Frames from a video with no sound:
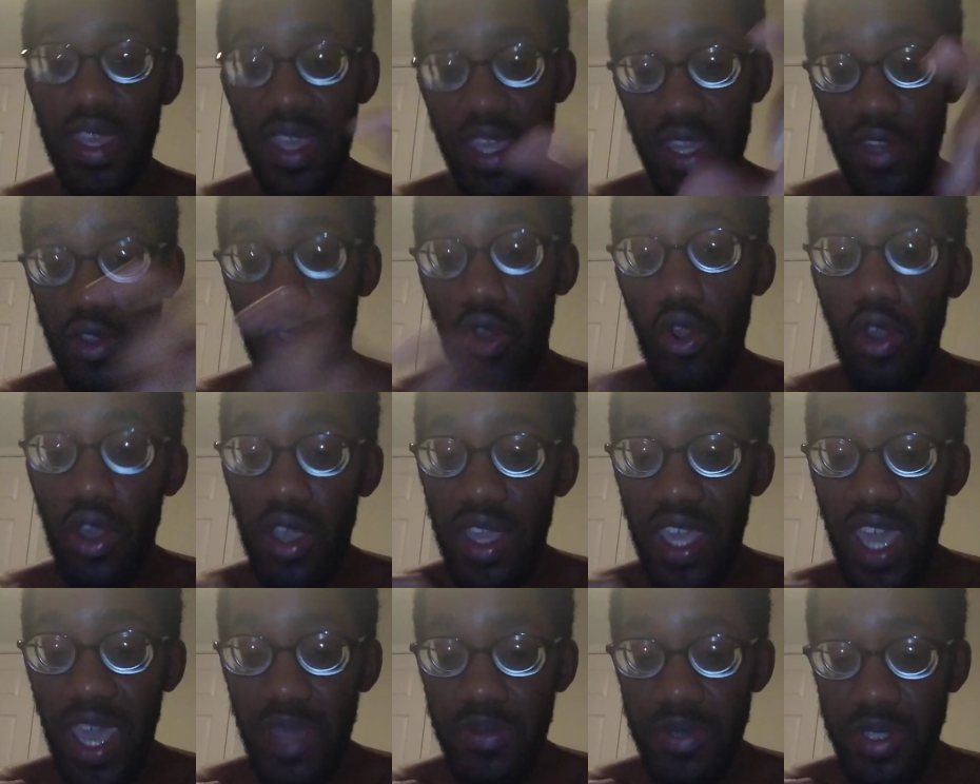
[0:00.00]
in all
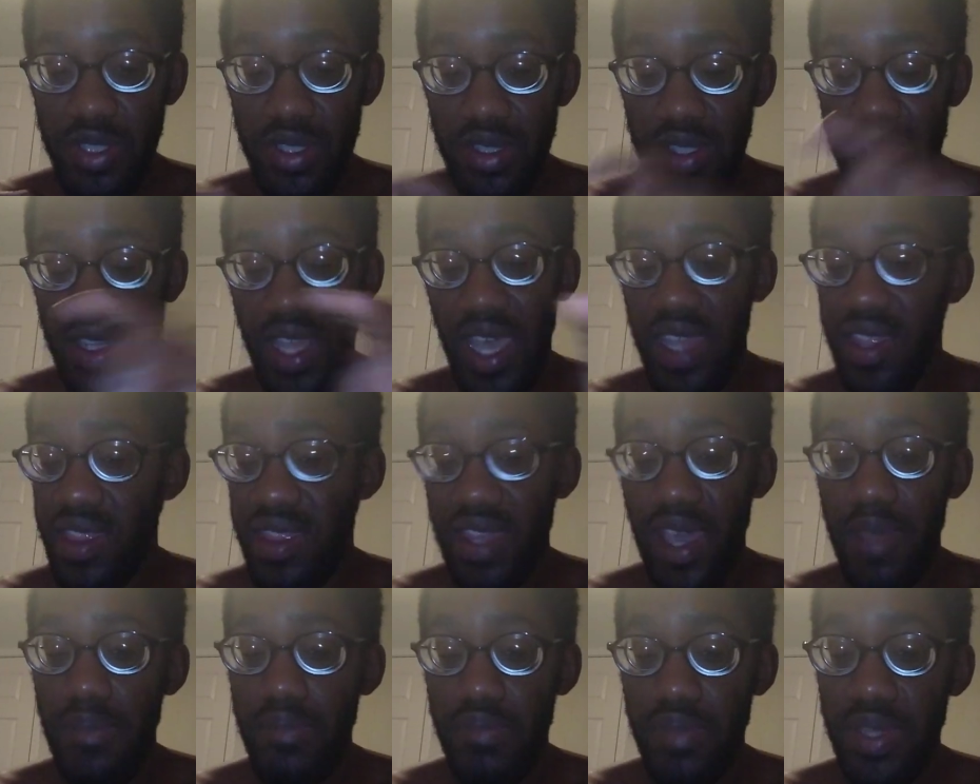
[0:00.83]
caps,
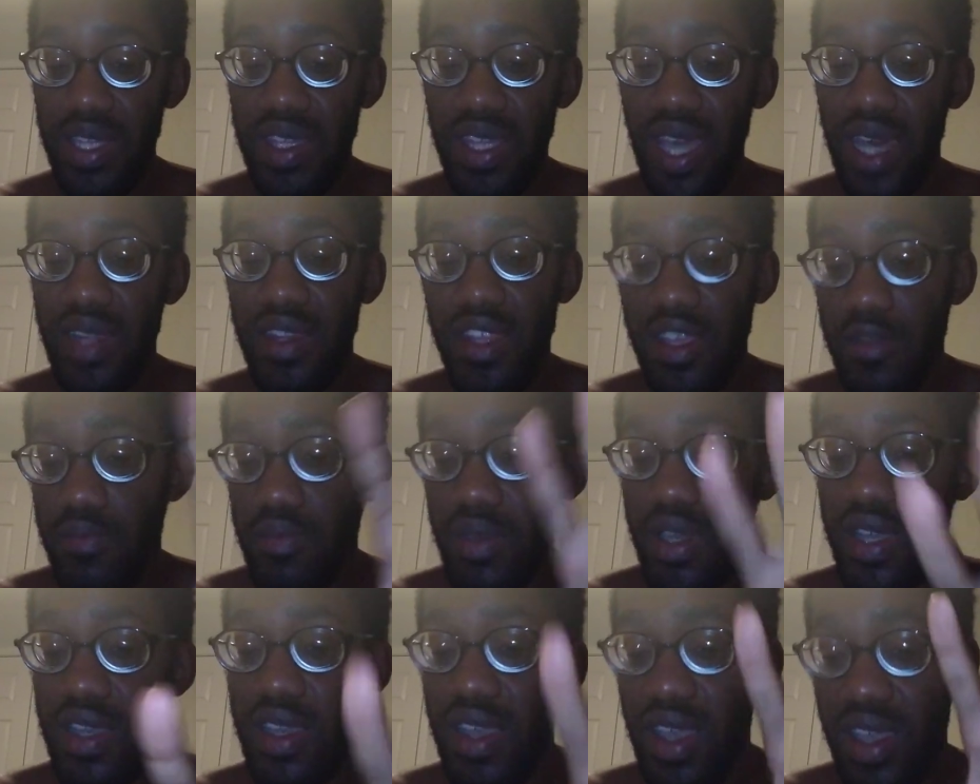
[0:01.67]
not bit.ly,
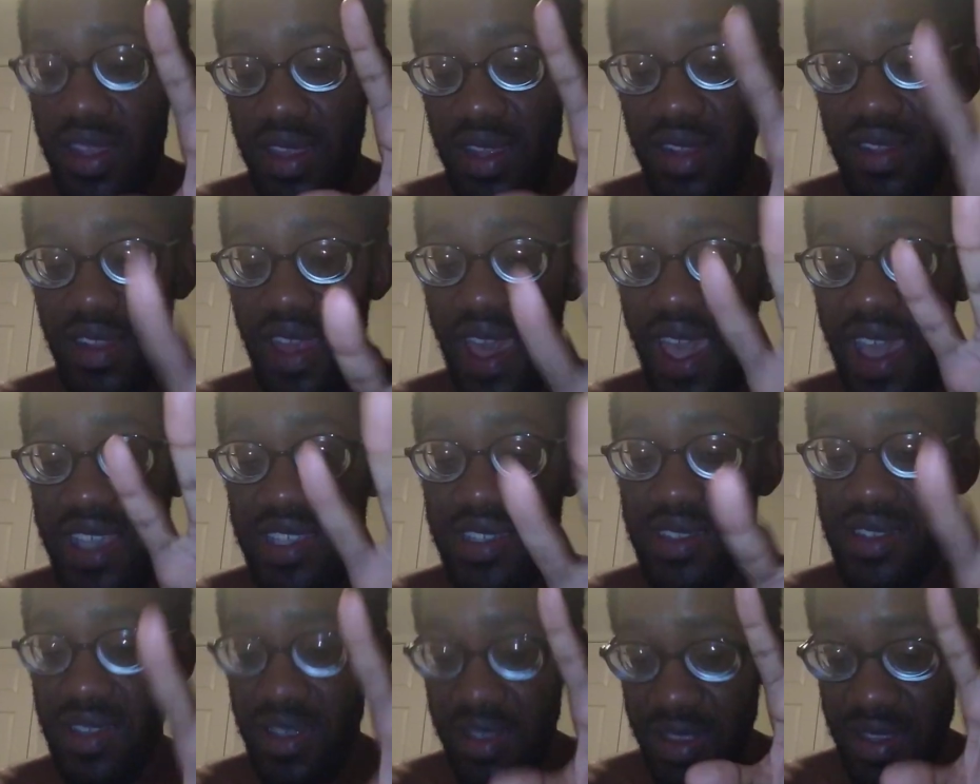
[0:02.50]
but
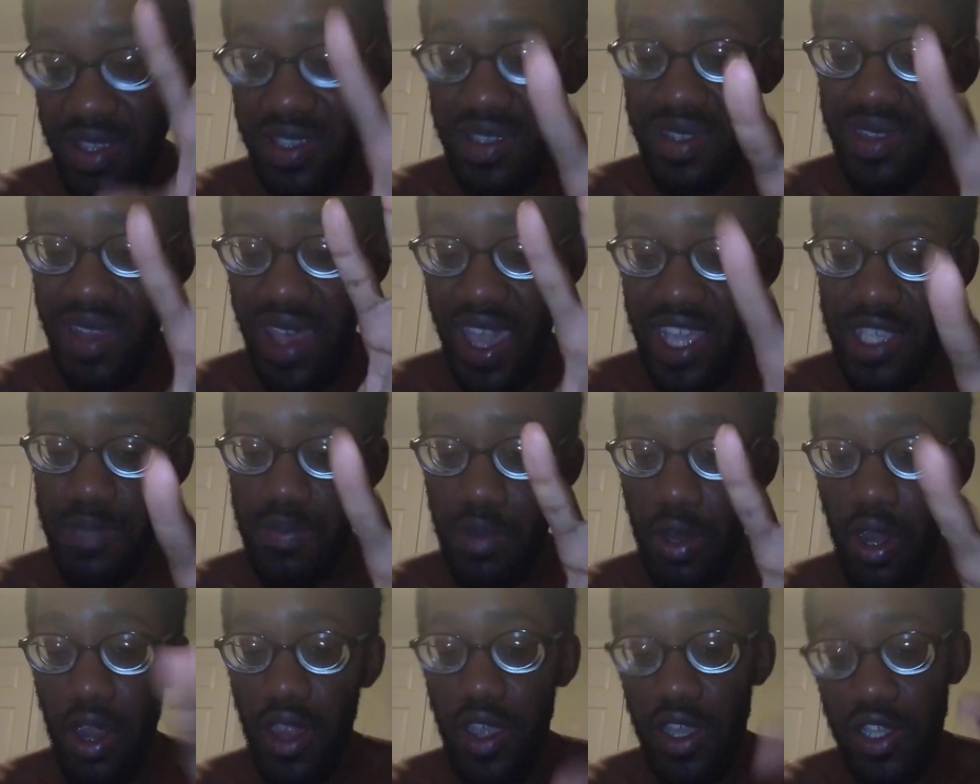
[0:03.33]
this last
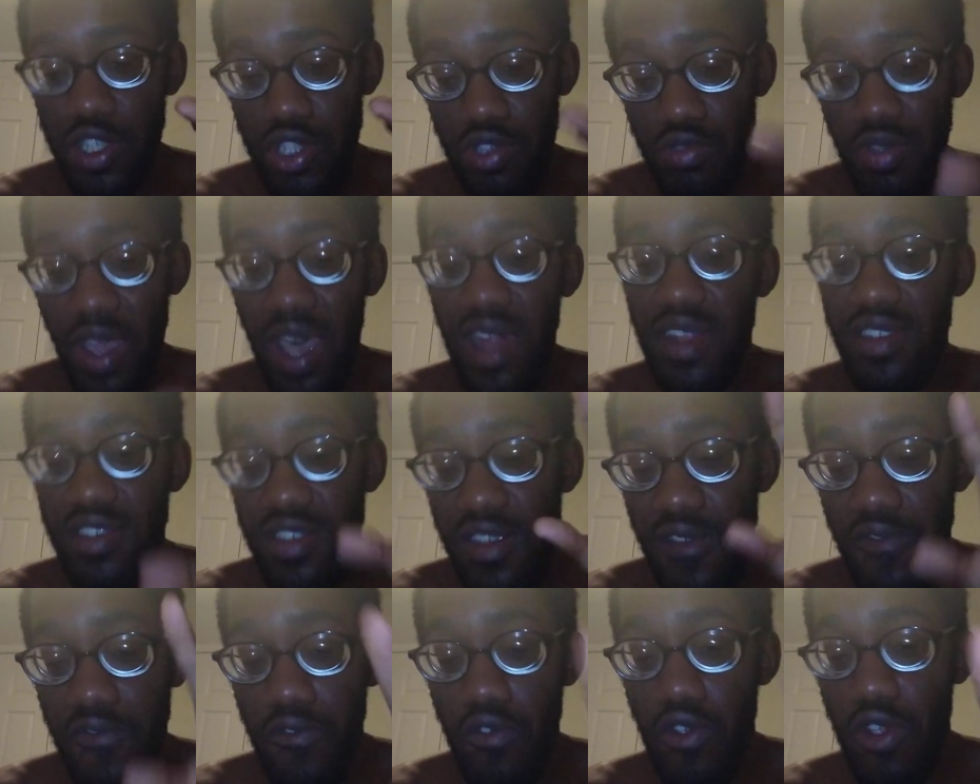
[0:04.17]
part,
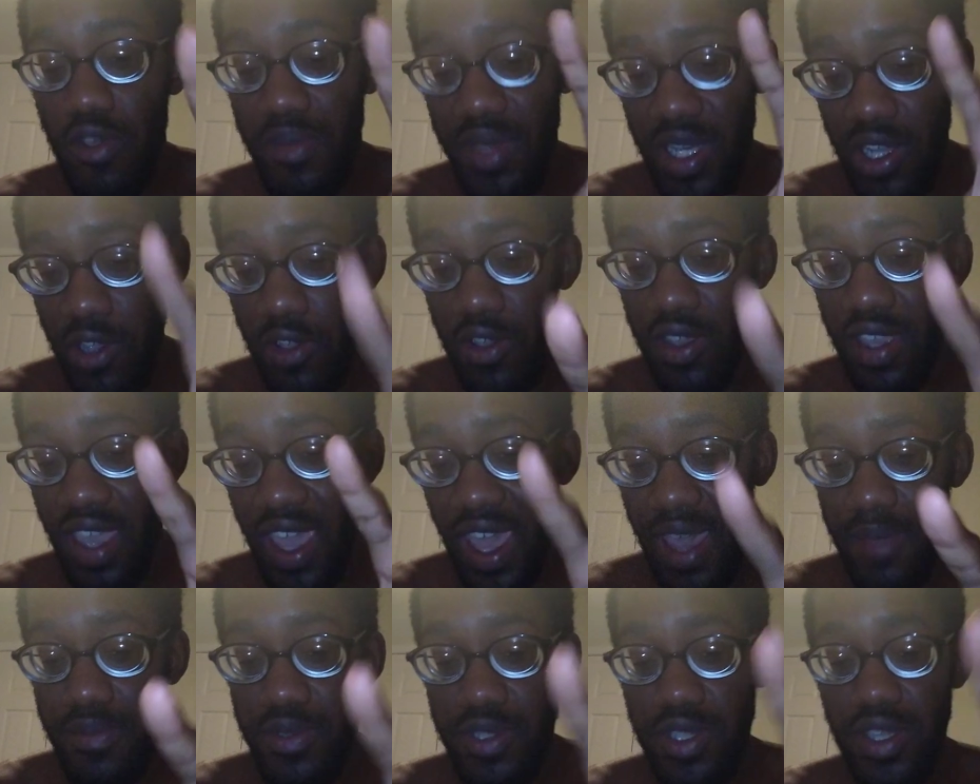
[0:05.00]
astrology forum in all
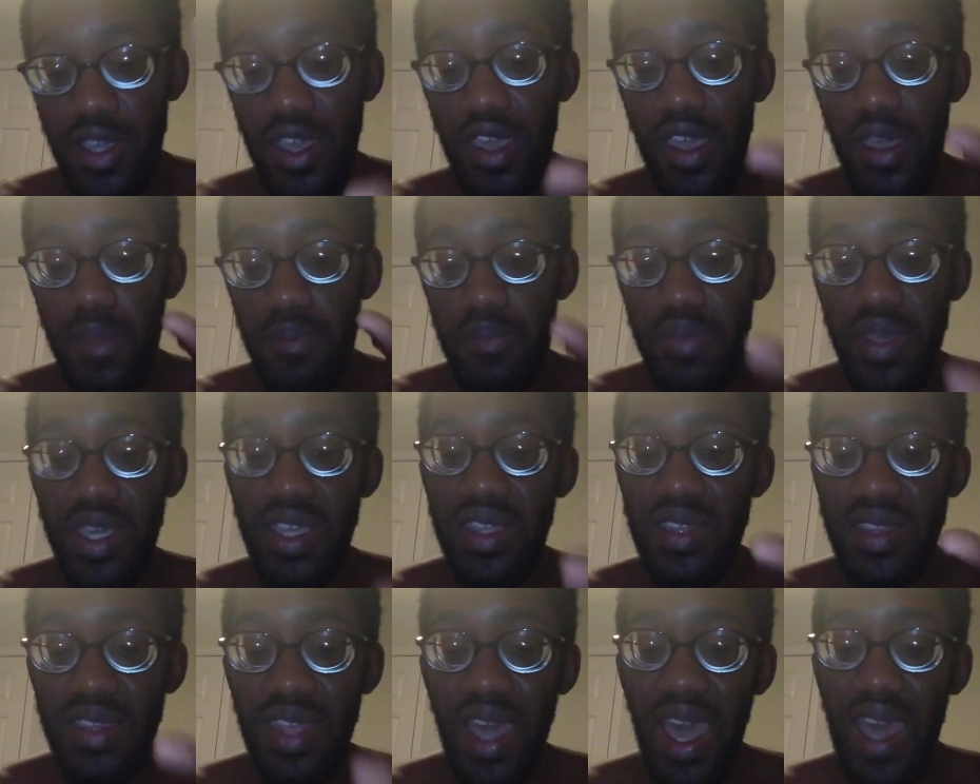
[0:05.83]
caps,
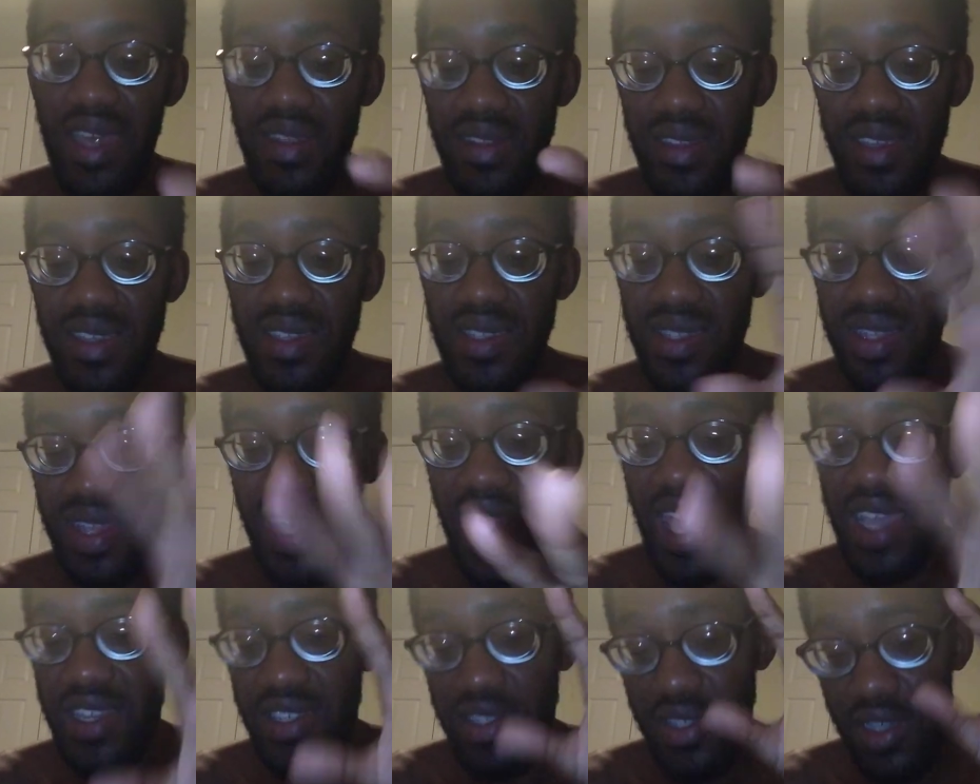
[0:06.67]

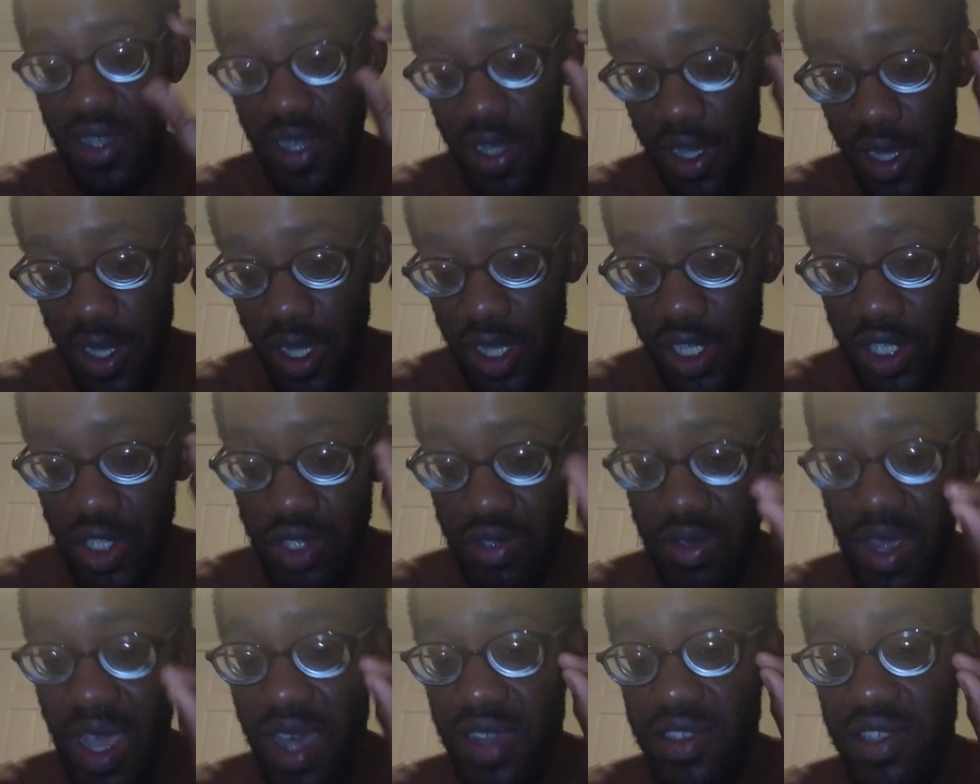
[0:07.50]
bit.ly/
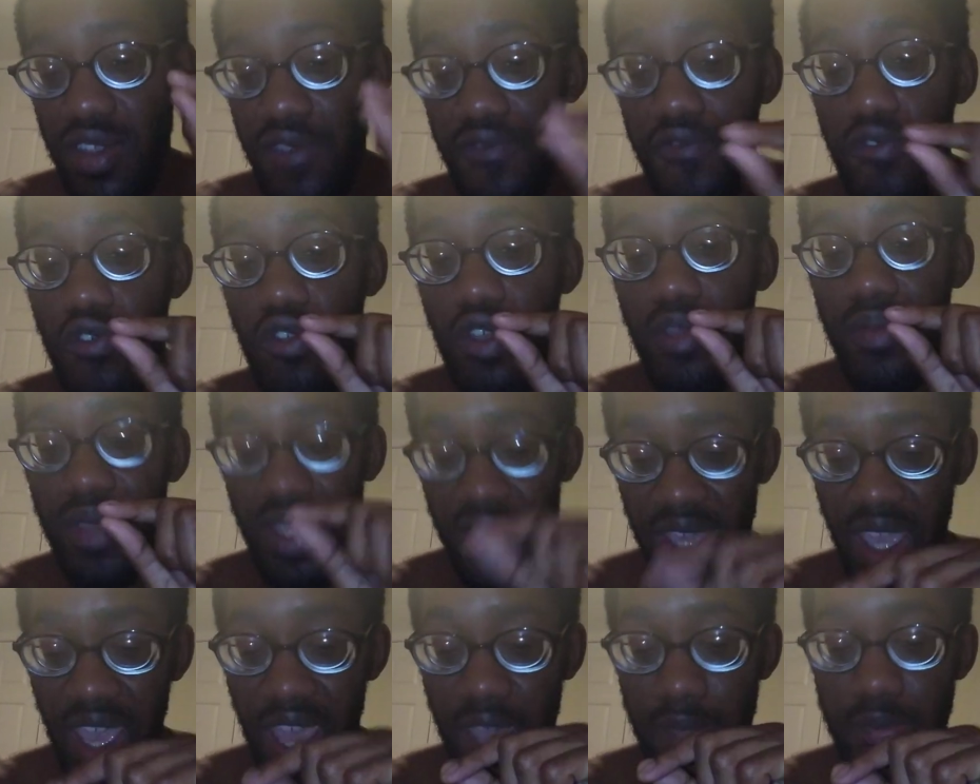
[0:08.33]
astrology forum in
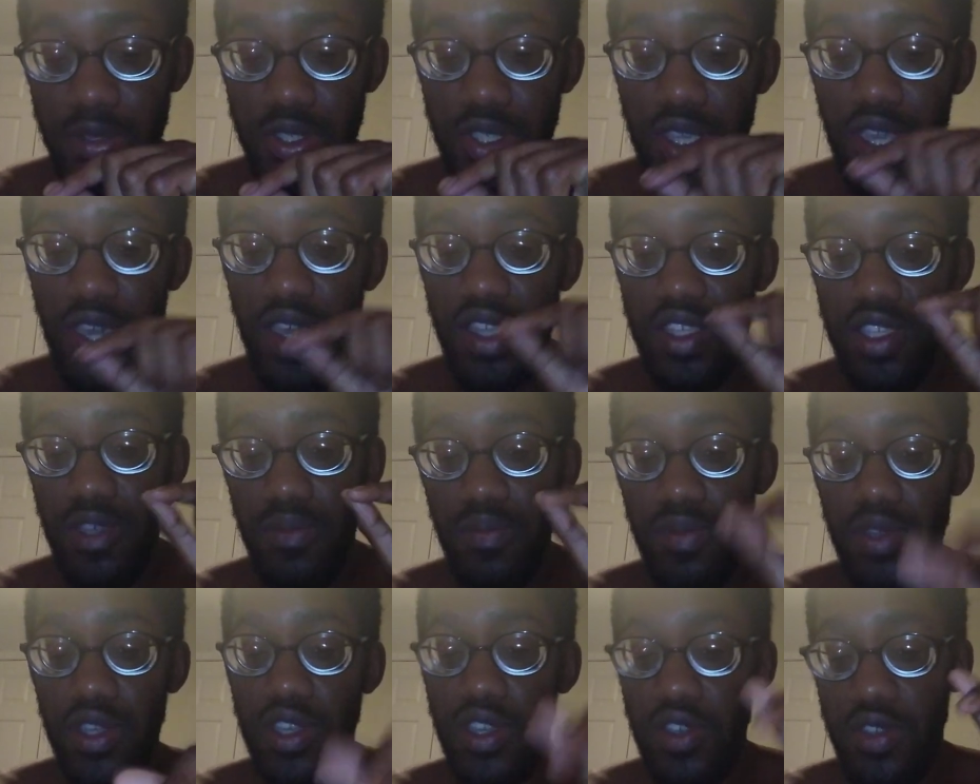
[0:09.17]
caps, to
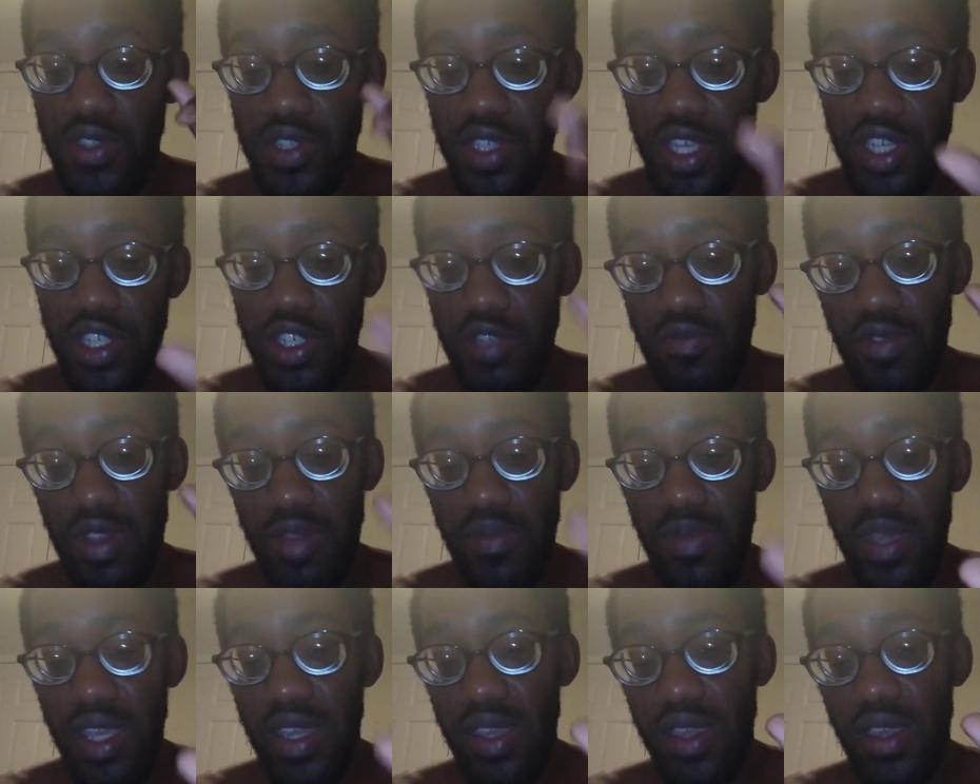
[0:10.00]
book your session with
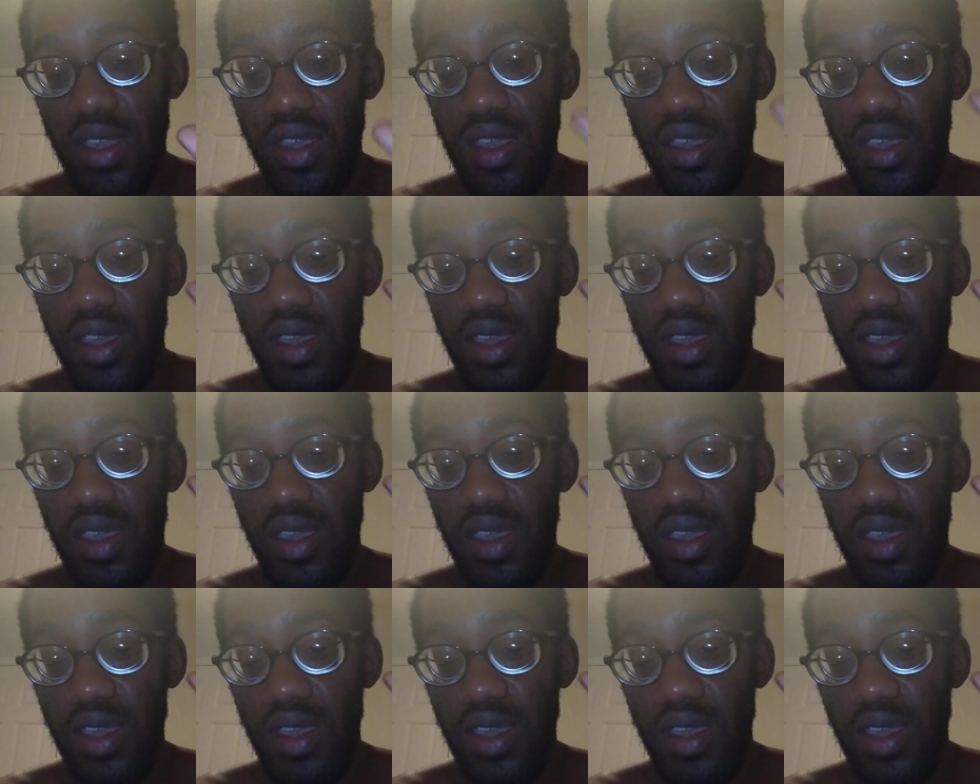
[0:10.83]
me,